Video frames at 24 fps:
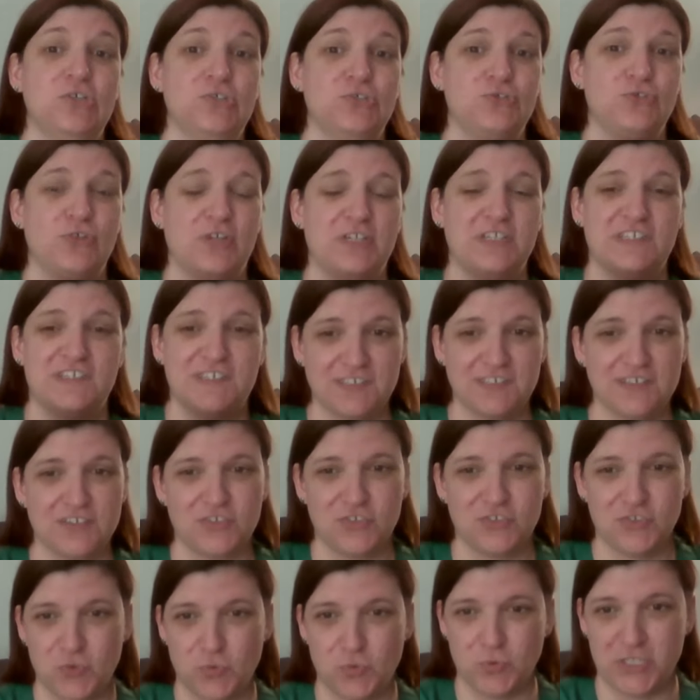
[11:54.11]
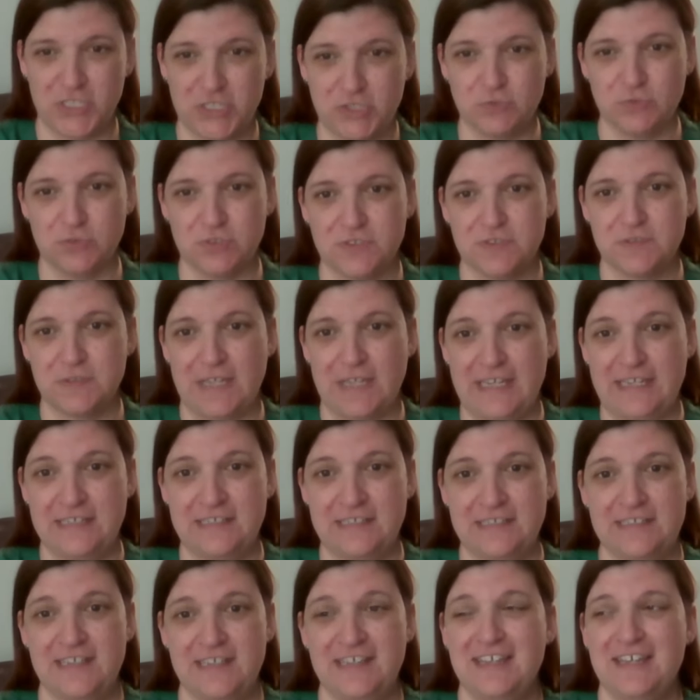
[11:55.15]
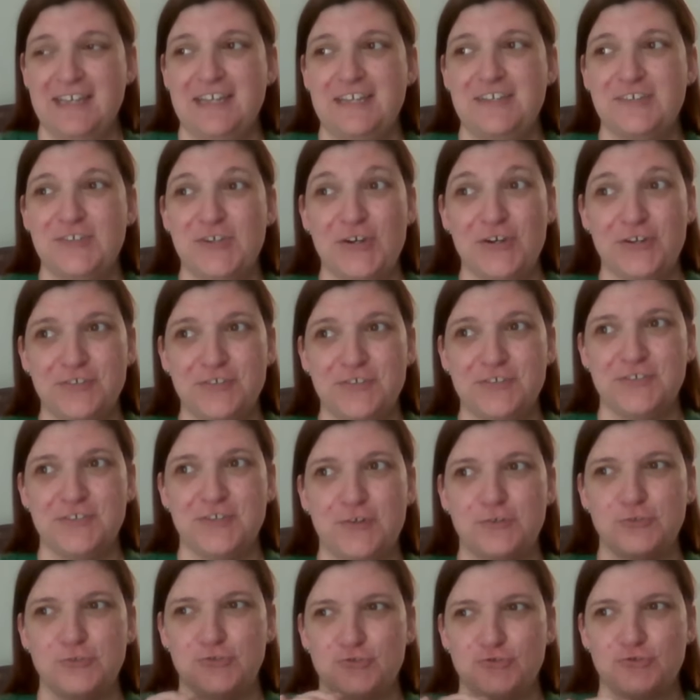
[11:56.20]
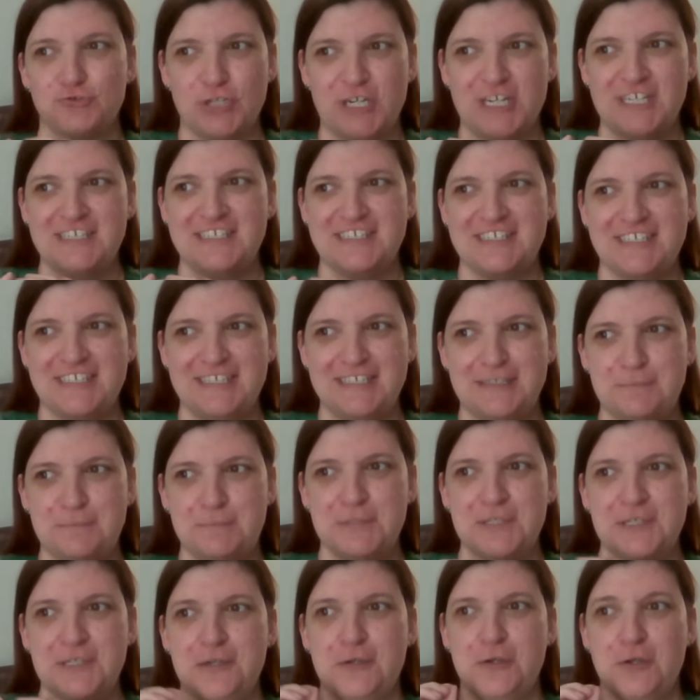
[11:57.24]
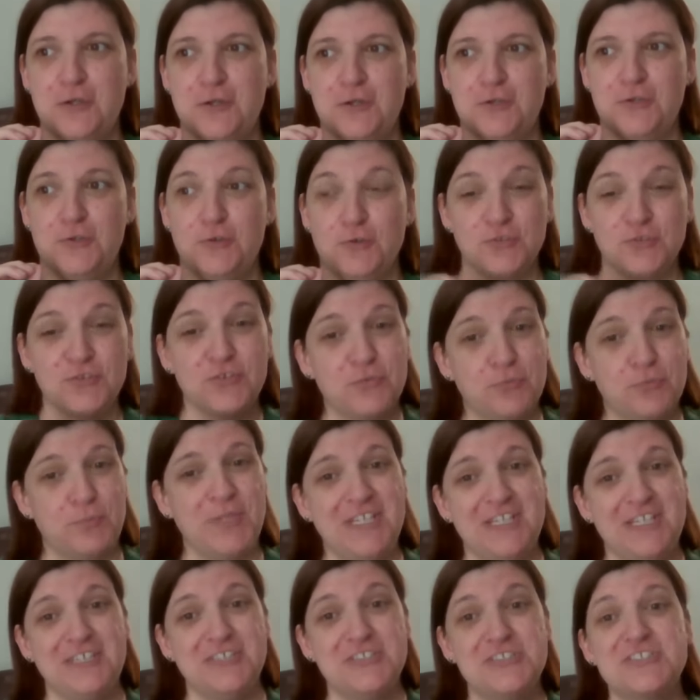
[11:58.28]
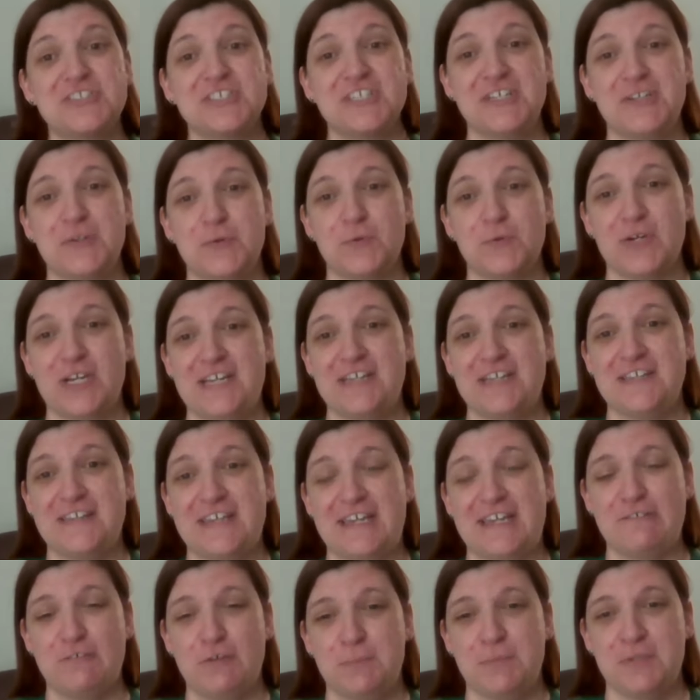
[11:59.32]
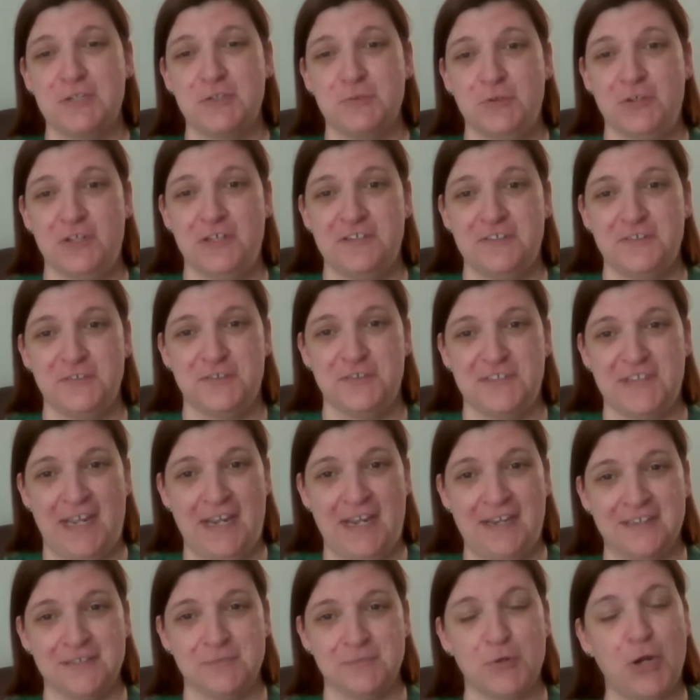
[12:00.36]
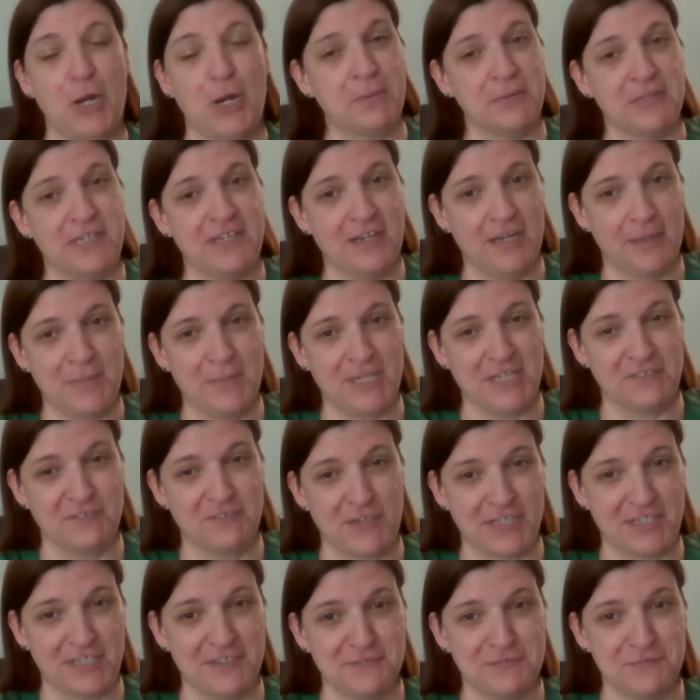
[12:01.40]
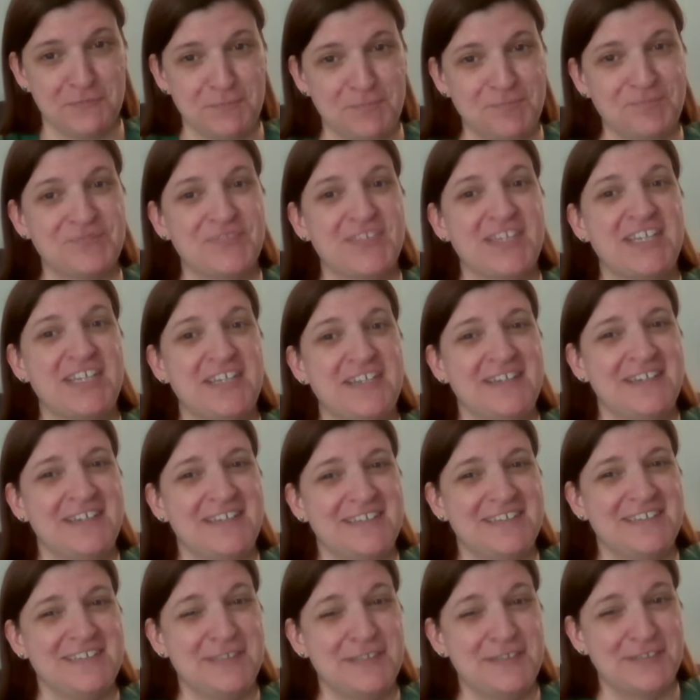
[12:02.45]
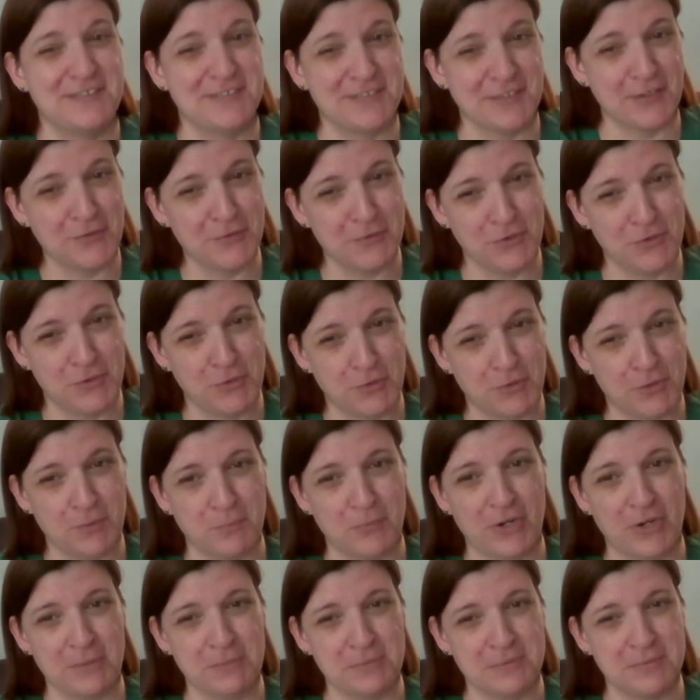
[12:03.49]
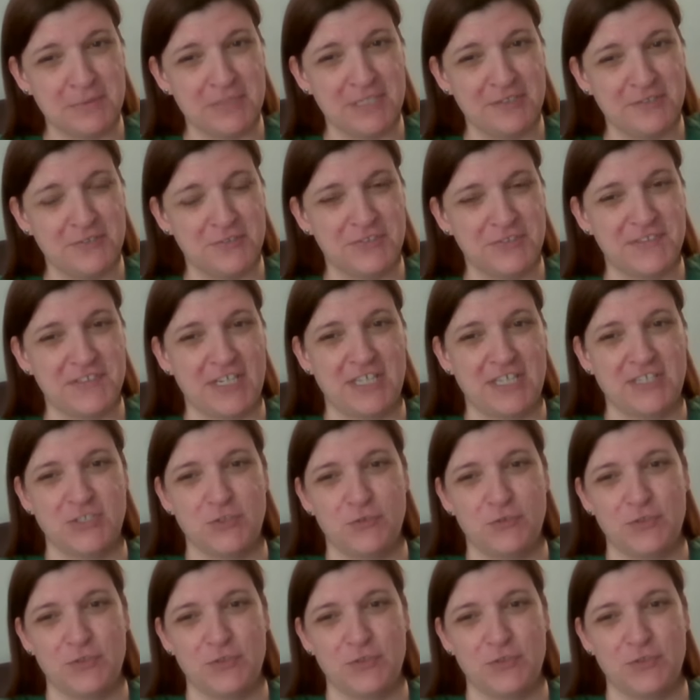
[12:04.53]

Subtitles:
trying to stick to what you were saying, and also try to keep your speech in a way that everybody will understand and probably not make fun of. So you could probably understand the